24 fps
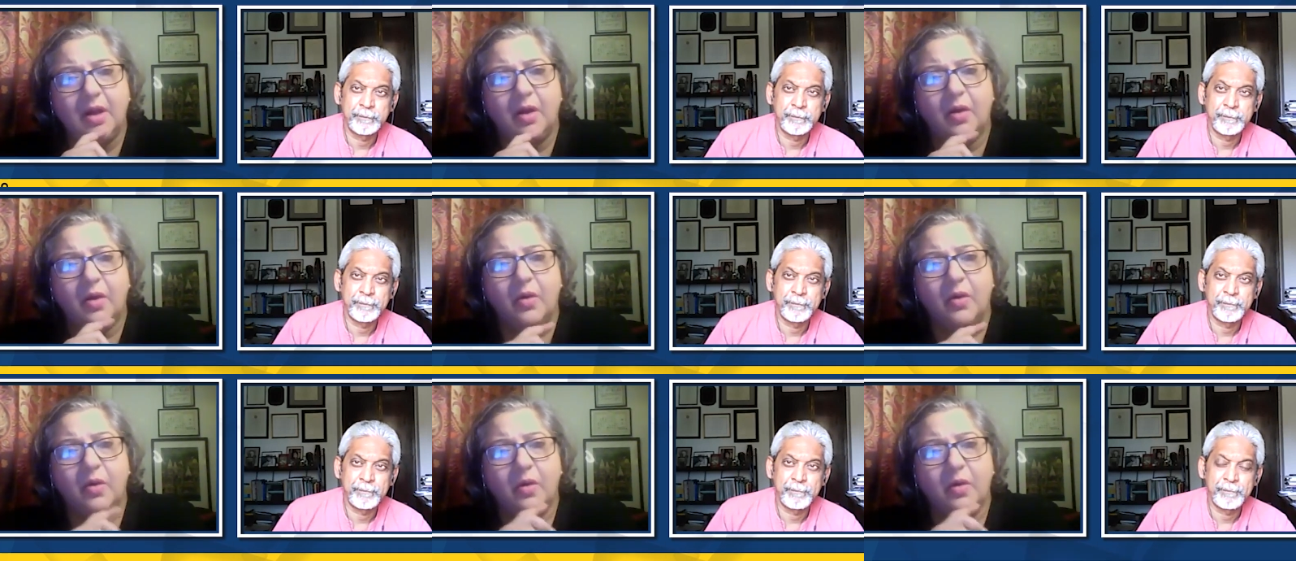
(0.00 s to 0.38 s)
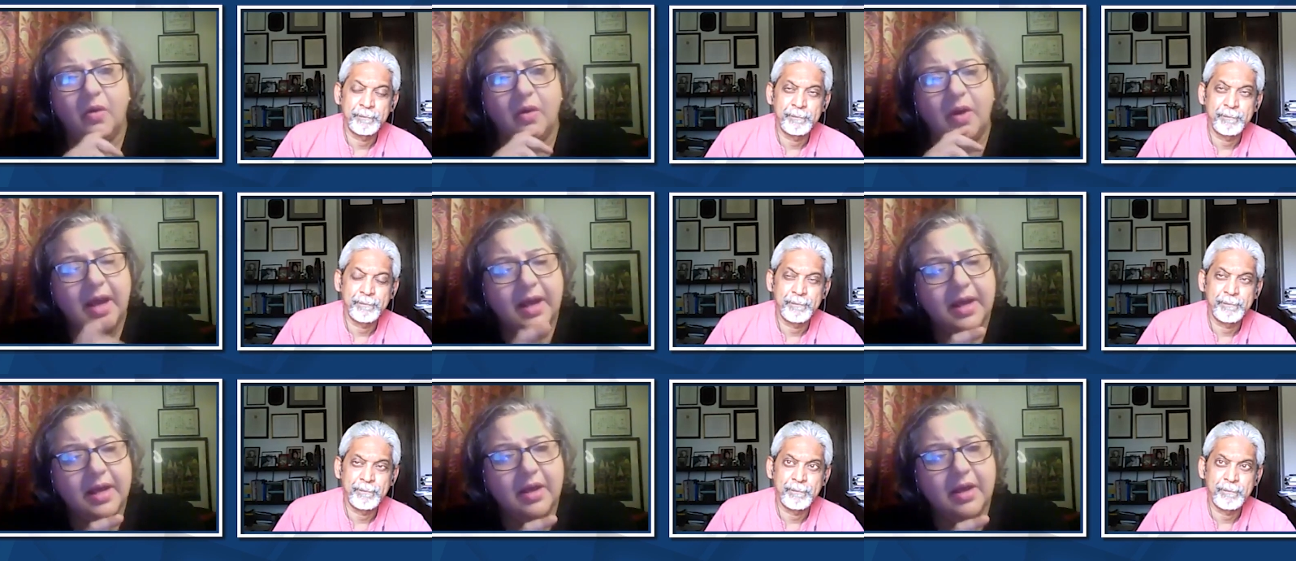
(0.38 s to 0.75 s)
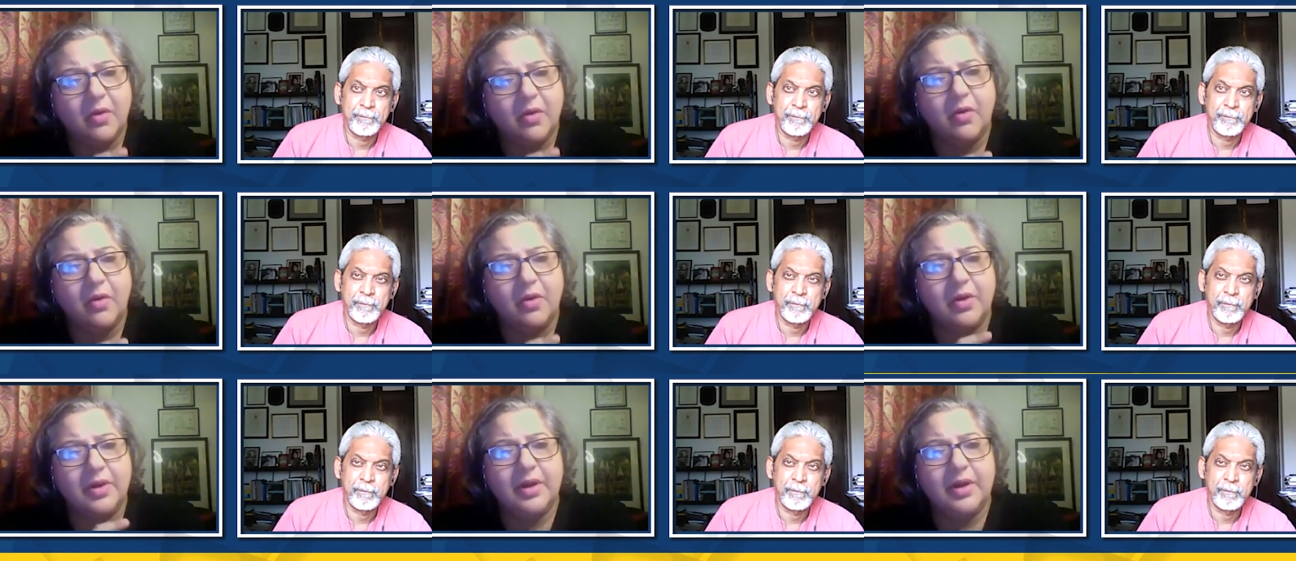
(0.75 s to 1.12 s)
Speaker 1: Or,
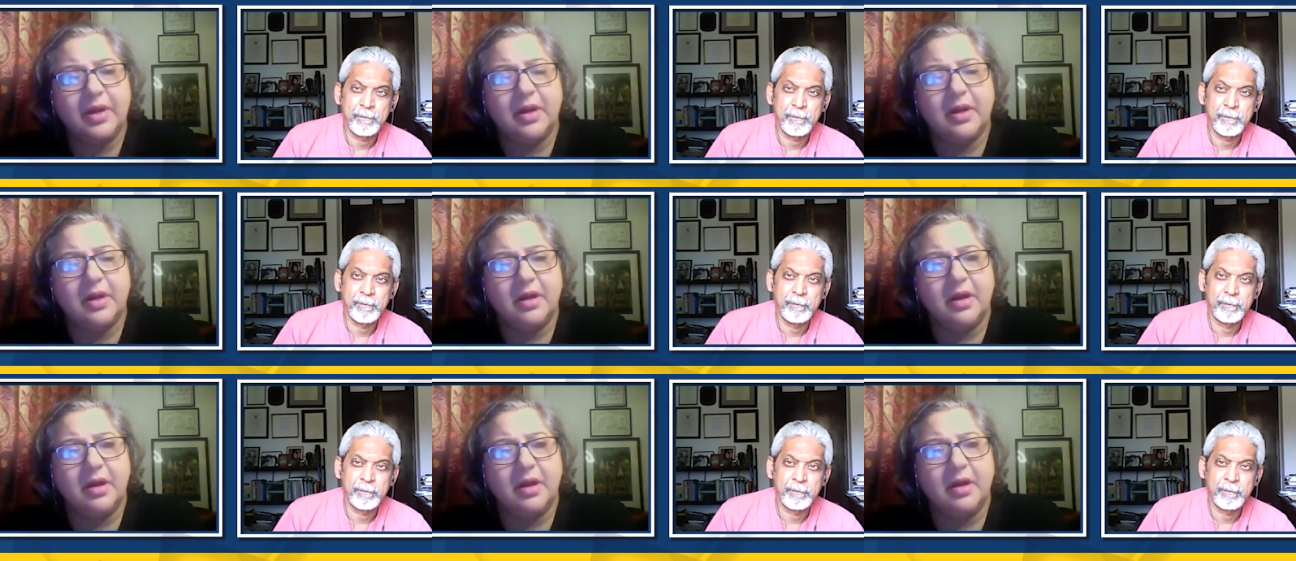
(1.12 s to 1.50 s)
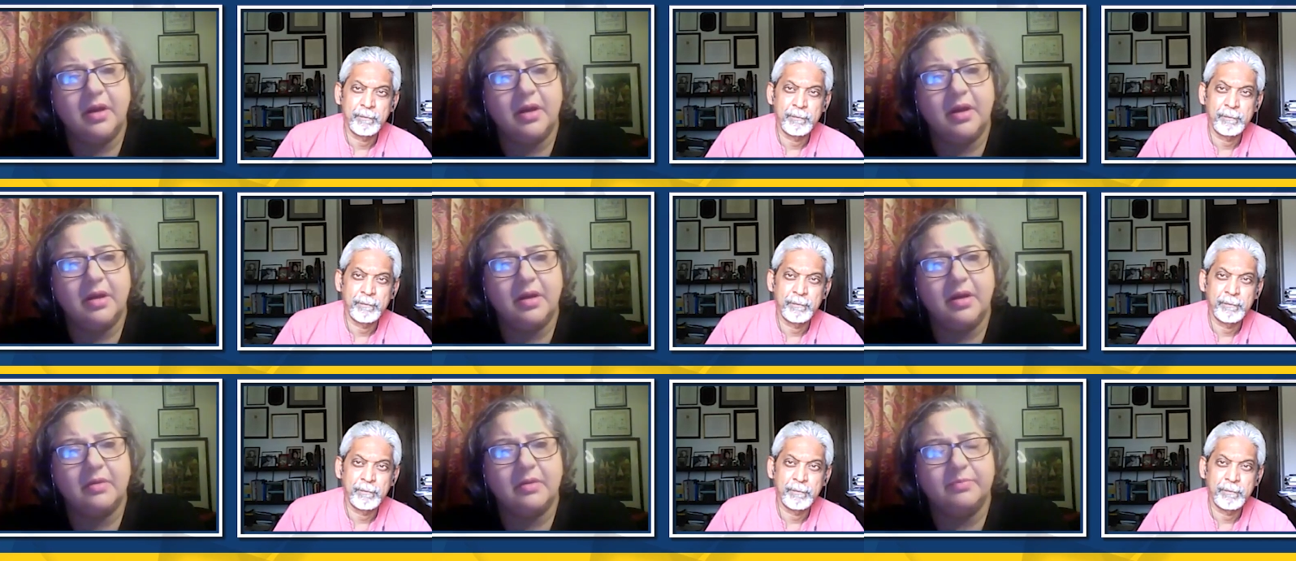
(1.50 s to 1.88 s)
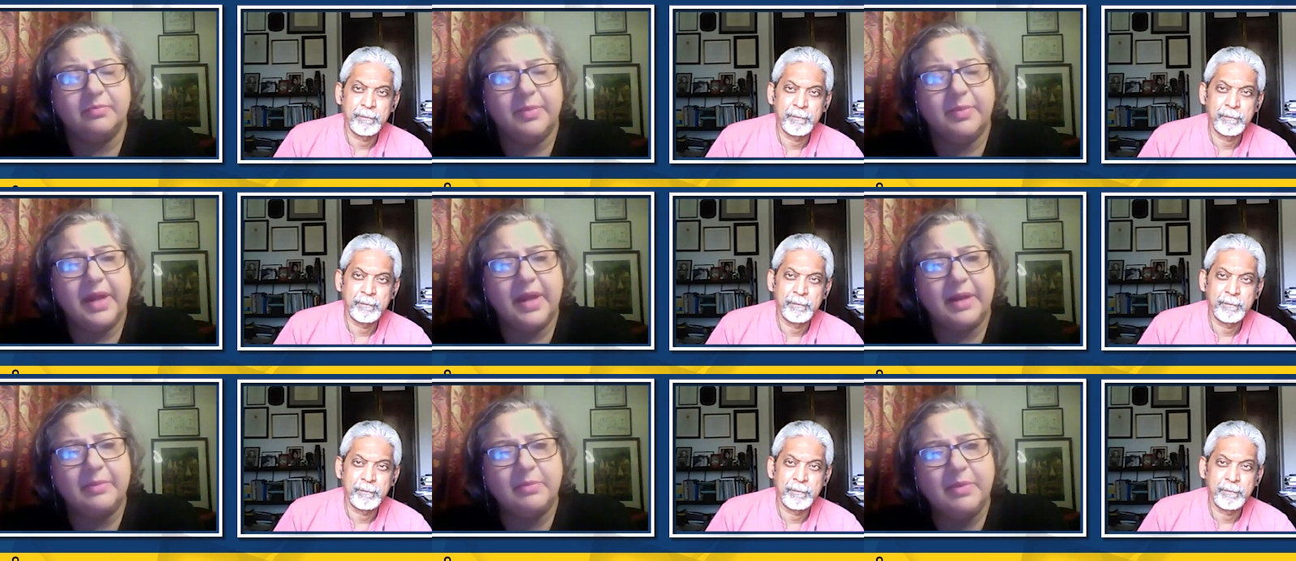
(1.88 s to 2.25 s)
or uh,
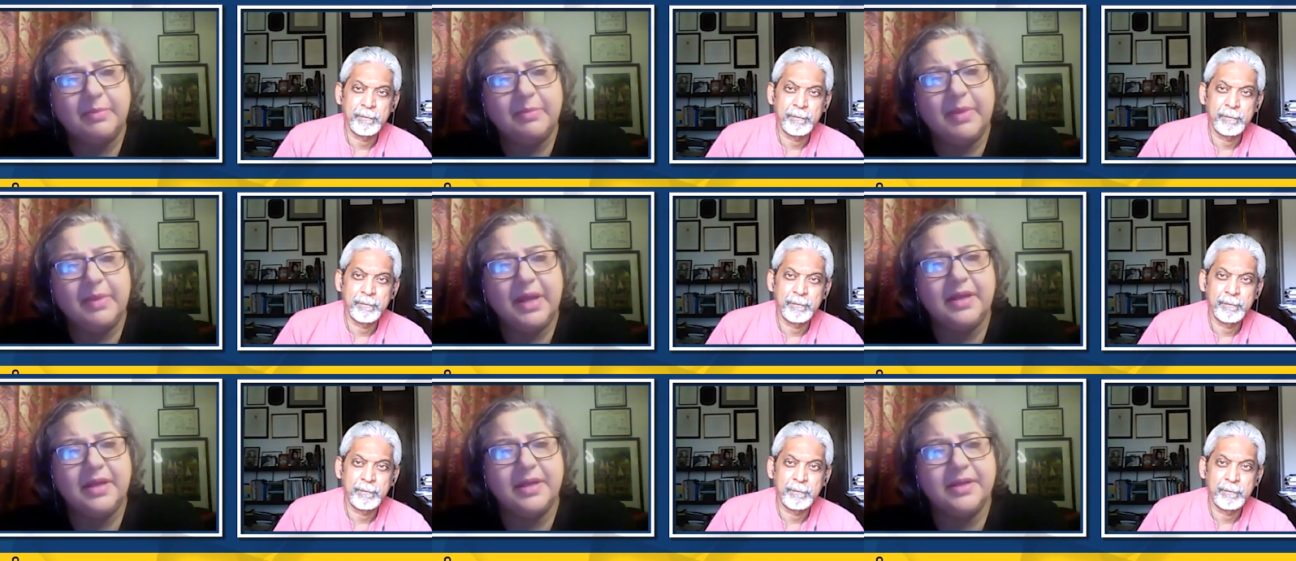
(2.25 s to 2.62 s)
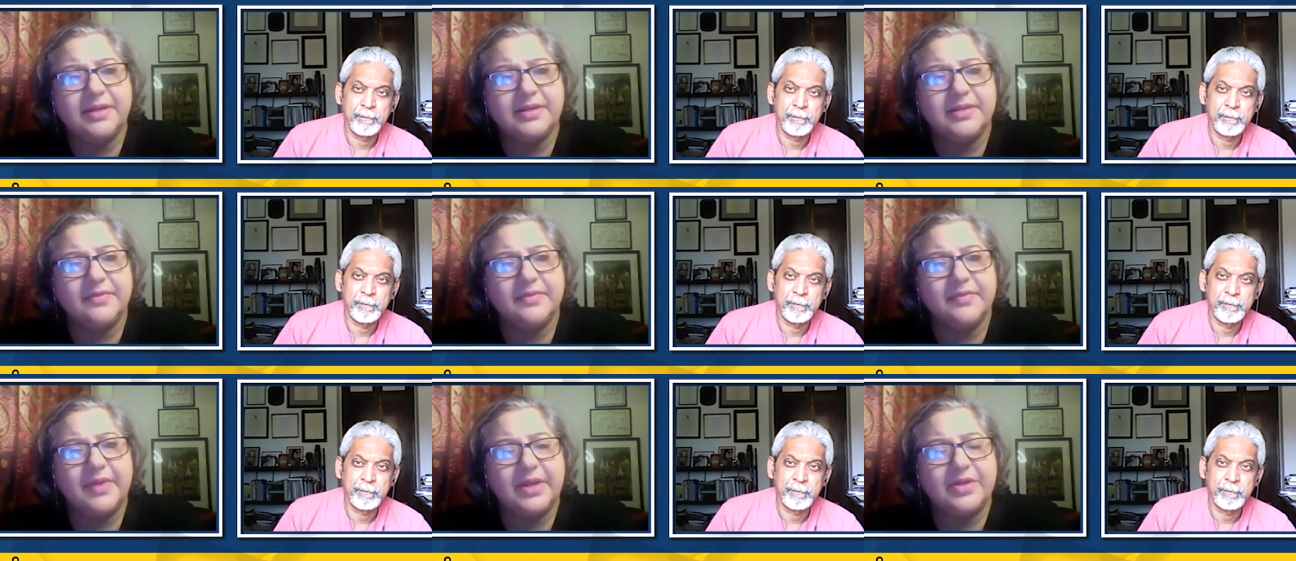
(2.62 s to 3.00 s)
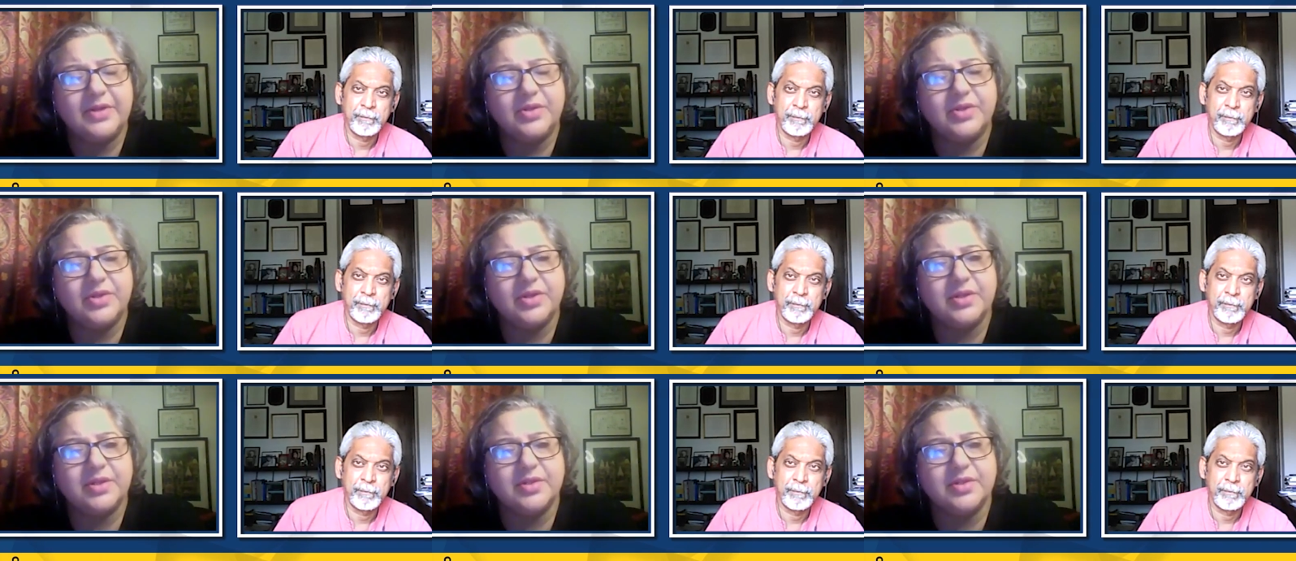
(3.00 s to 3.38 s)
can we make
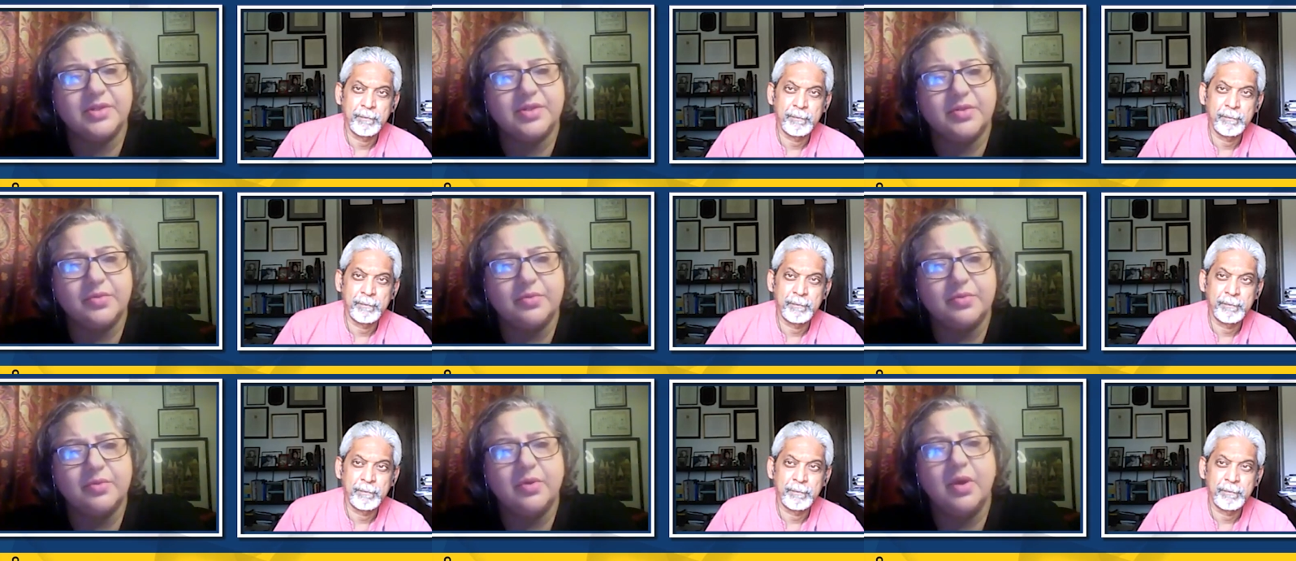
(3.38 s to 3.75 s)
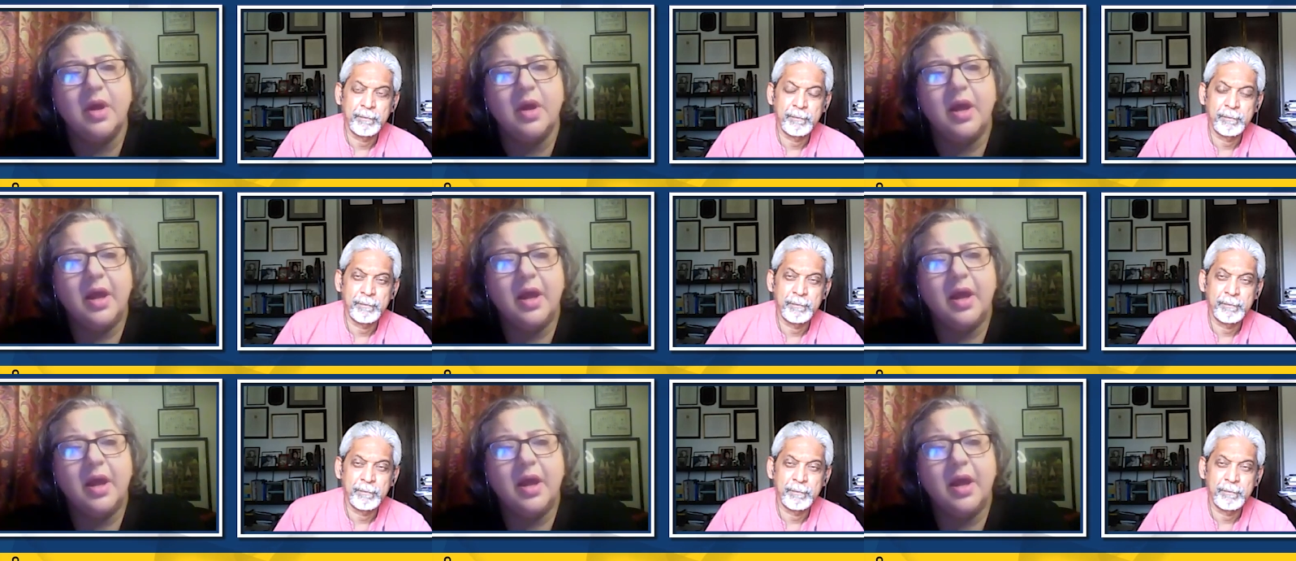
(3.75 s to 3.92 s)
interventions to